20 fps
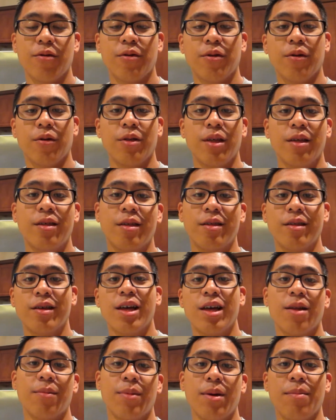So this is
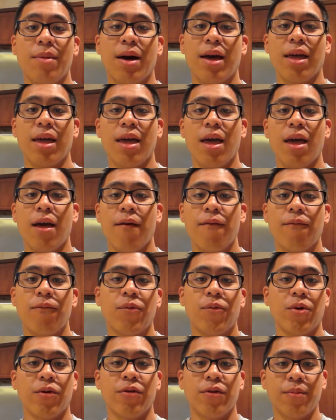going to be my
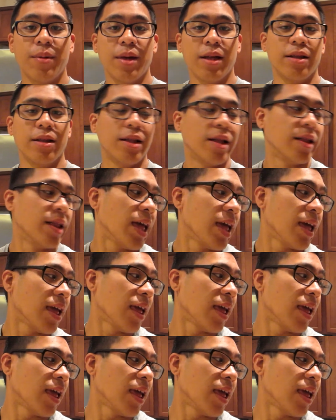first meal of the day.